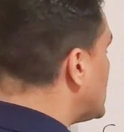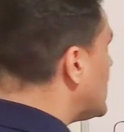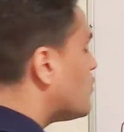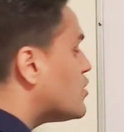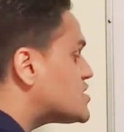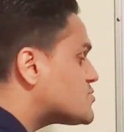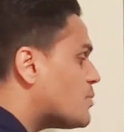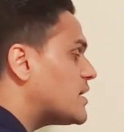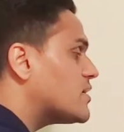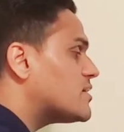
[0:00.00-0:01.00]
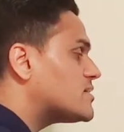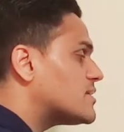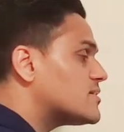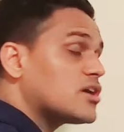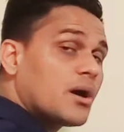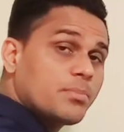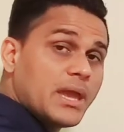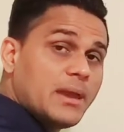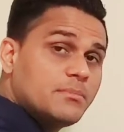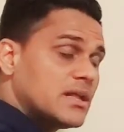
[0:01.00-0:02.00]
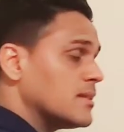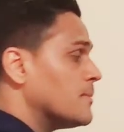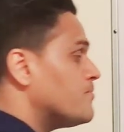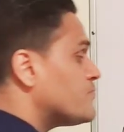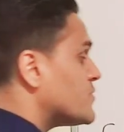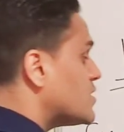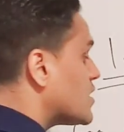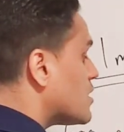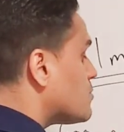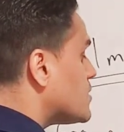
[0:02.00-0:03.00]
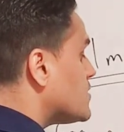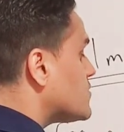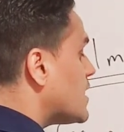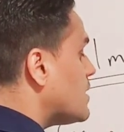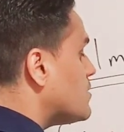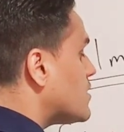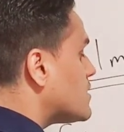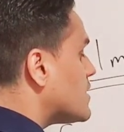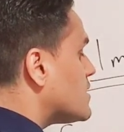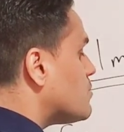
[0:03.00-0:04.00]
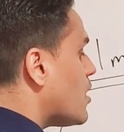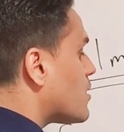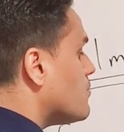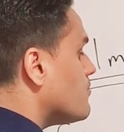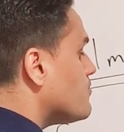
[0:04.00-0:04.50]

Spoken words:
What's my unit at the top? Ml. You're going to put the same unit at the bottom.